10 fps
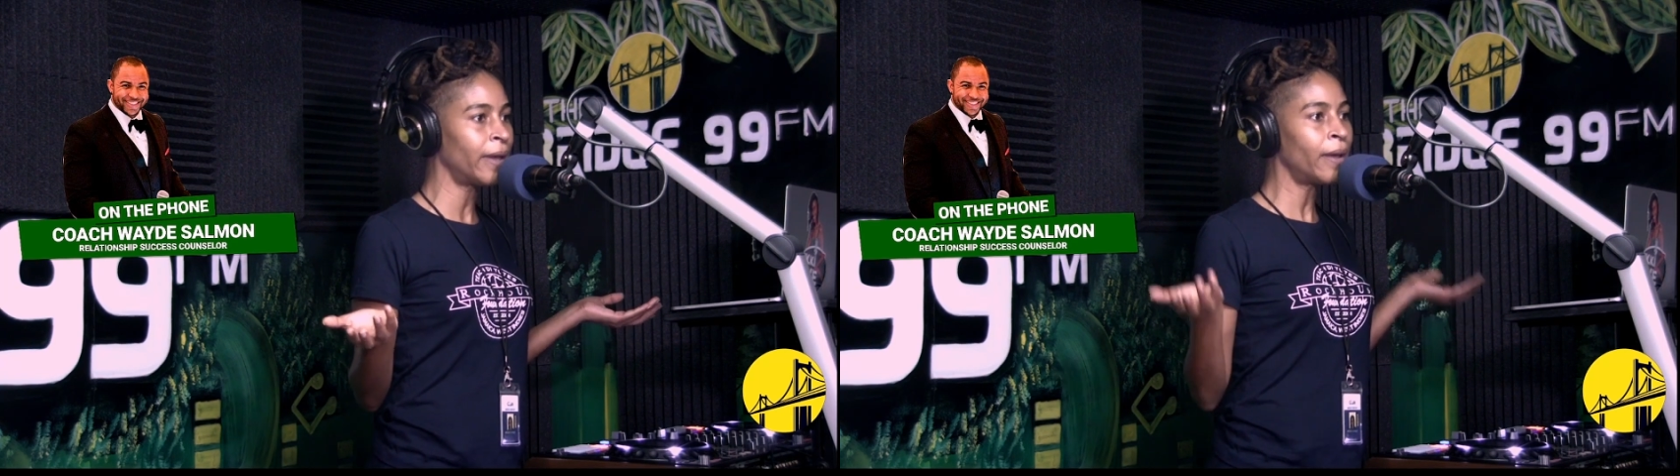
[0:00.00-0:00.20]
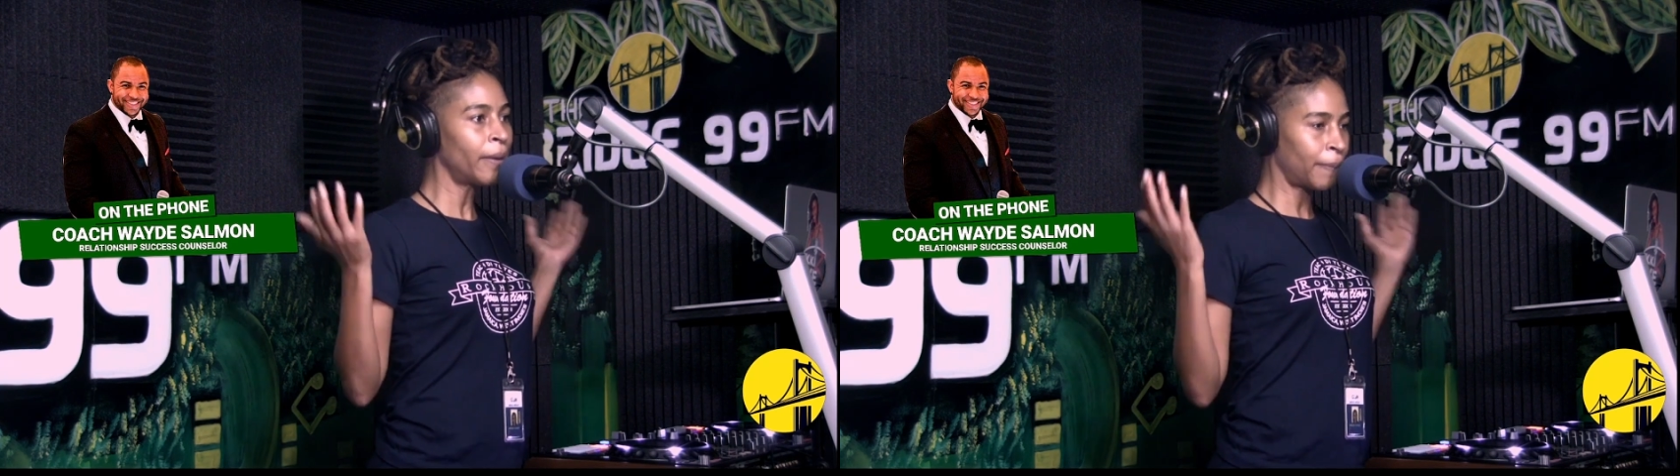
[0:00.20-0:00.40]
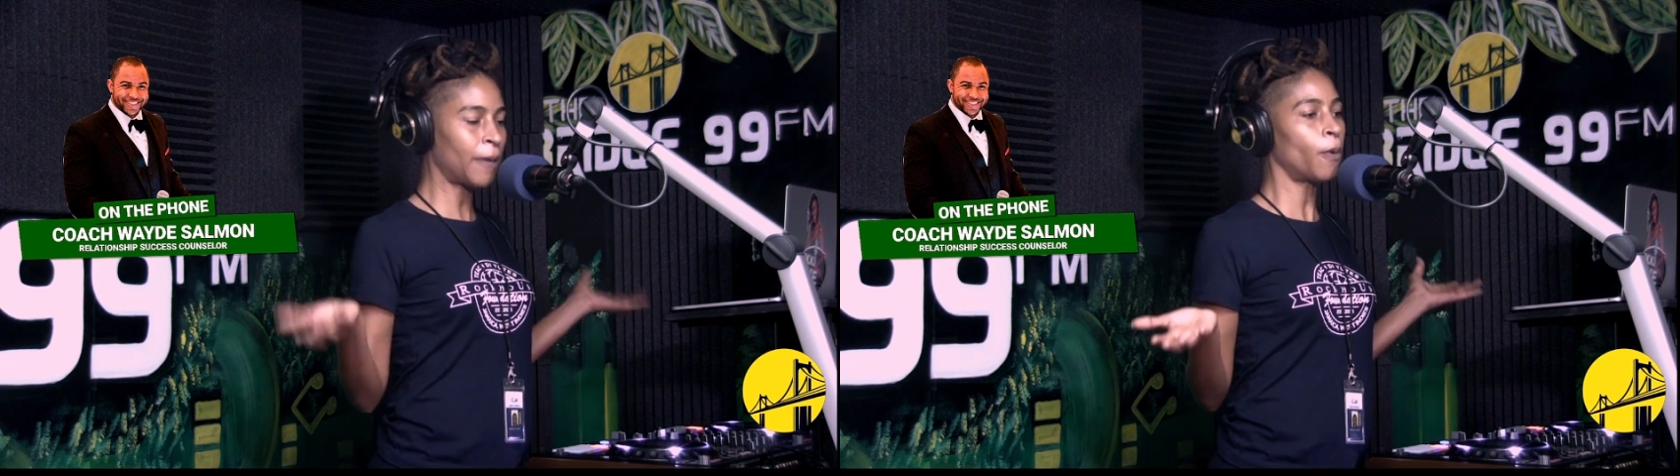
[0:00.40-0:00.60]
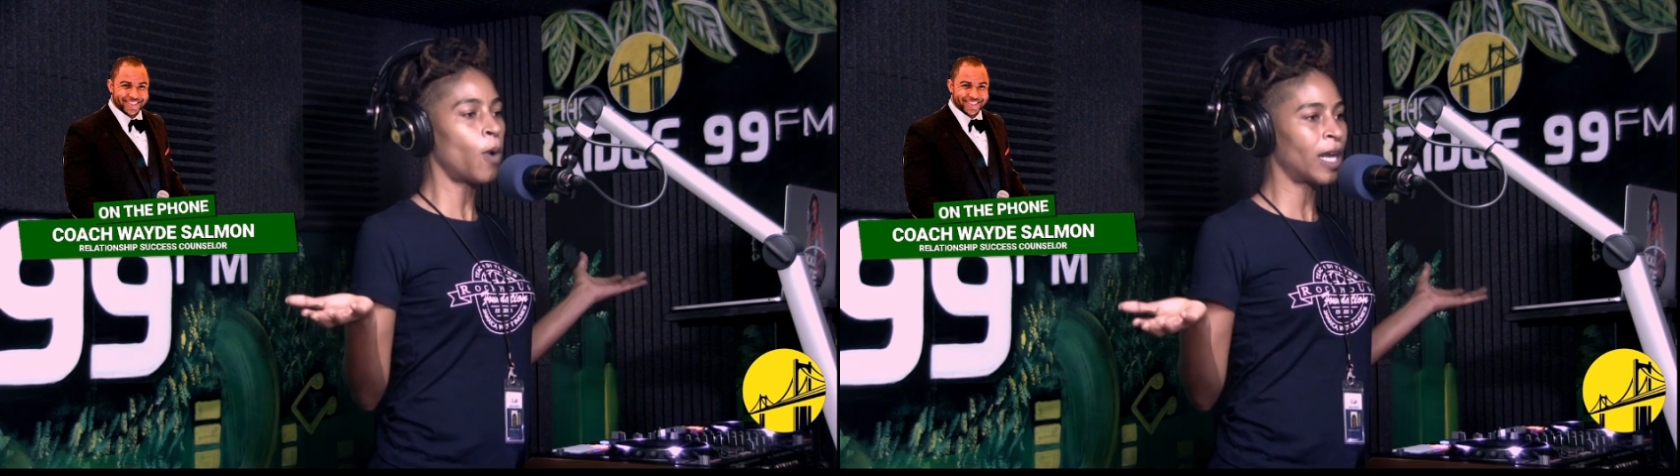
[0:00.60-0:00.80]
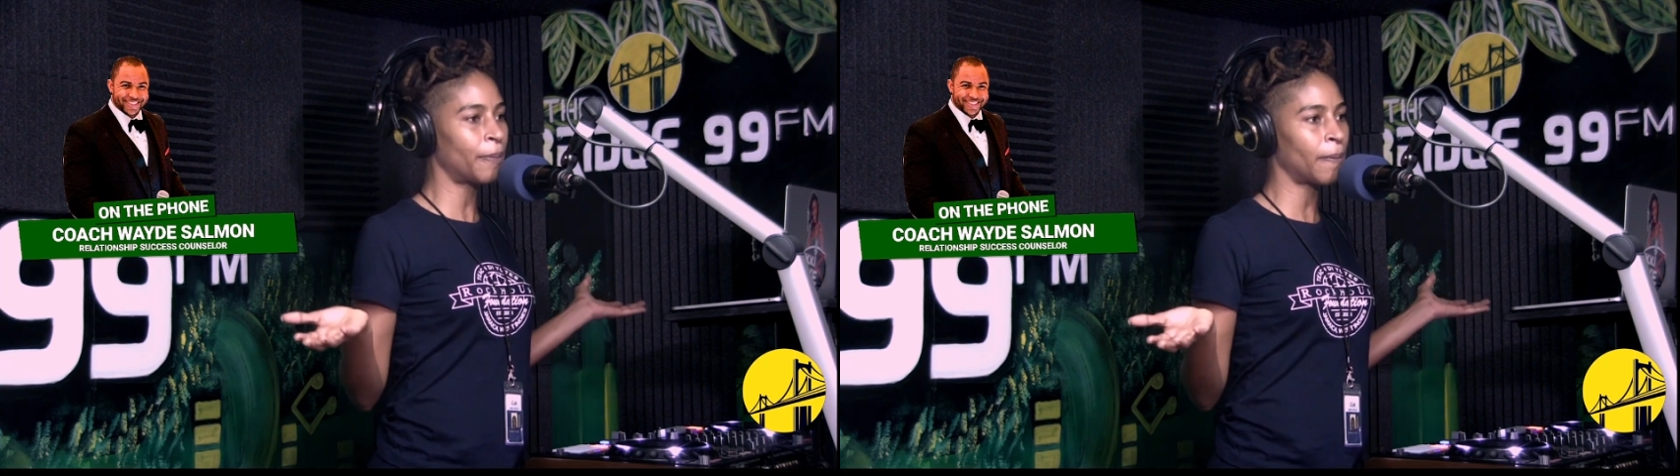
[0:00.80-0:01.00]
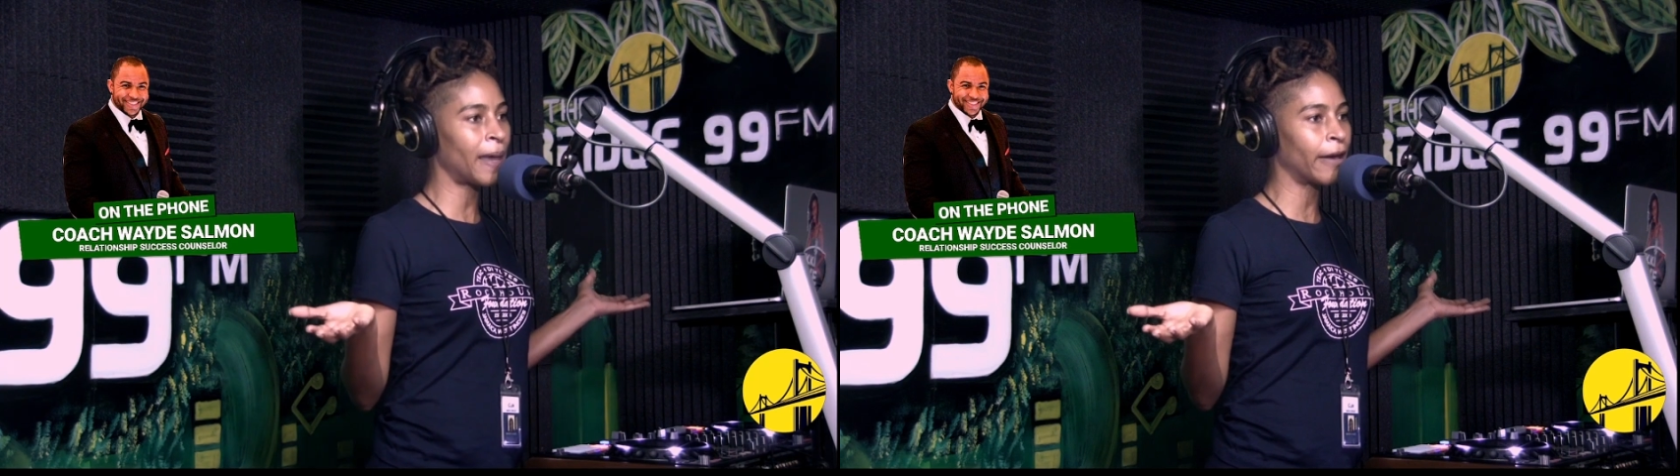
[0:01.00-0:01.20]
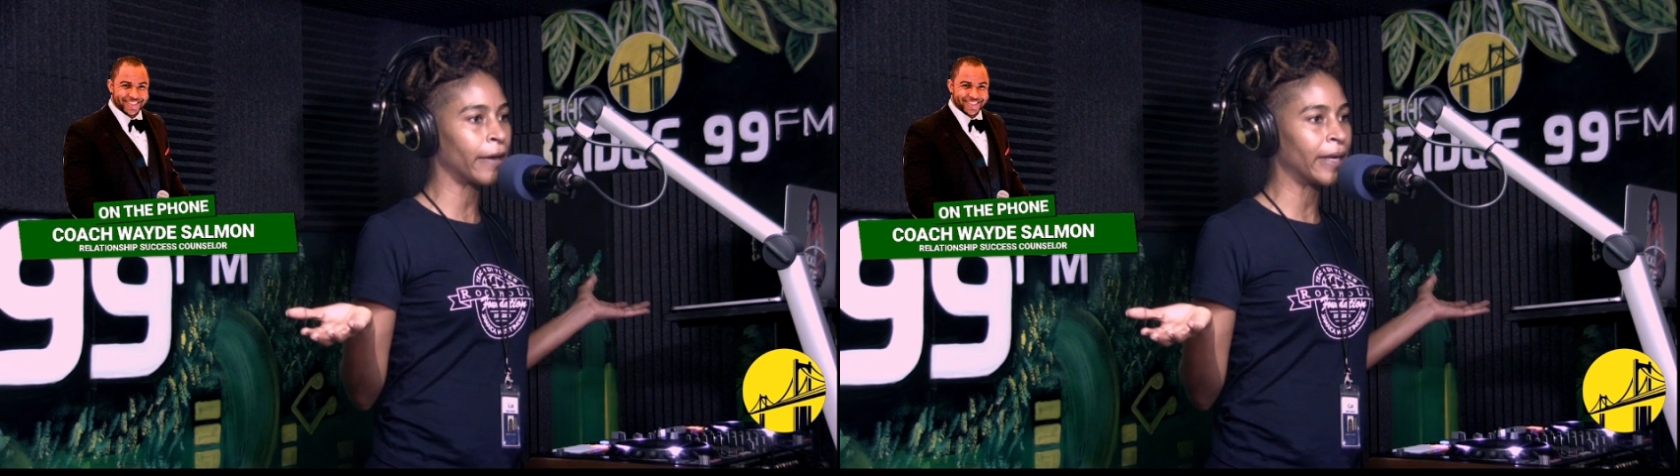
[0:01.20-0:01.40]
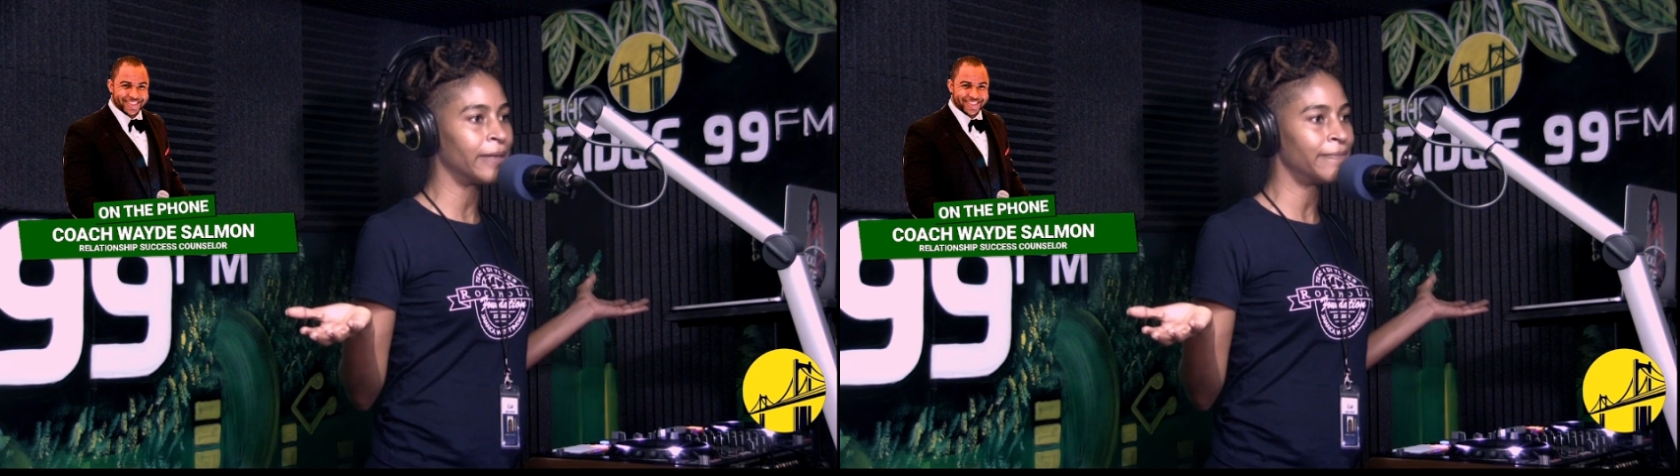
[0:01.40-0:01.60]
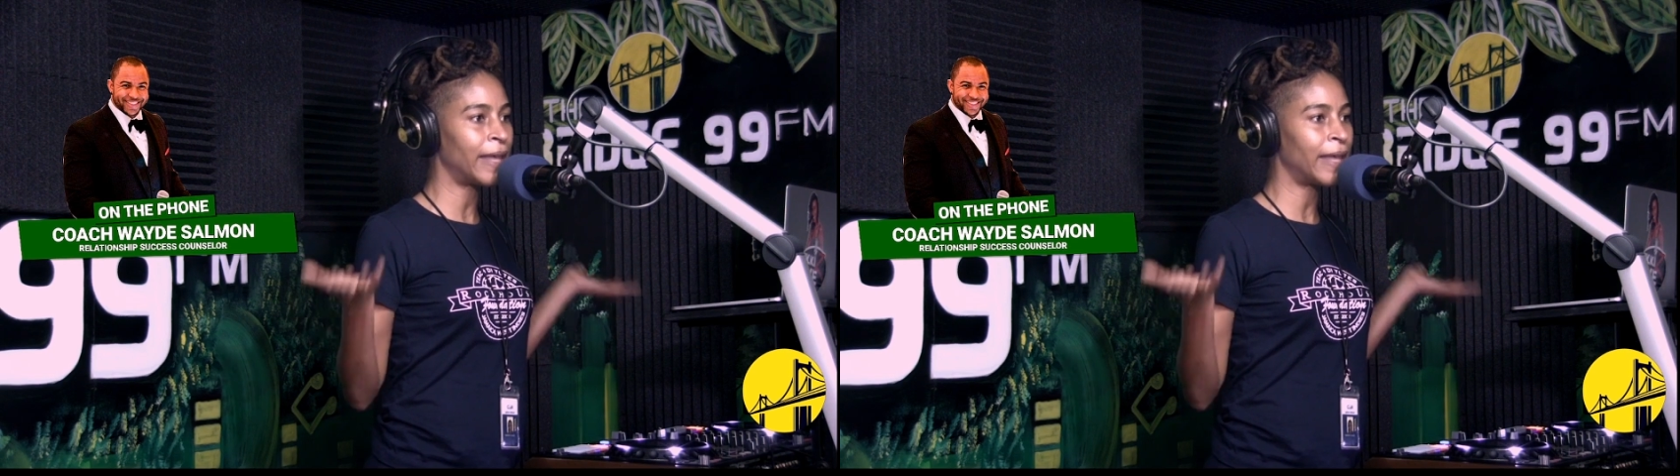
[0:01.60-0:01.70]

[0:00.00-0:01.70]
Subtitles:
People want to be married,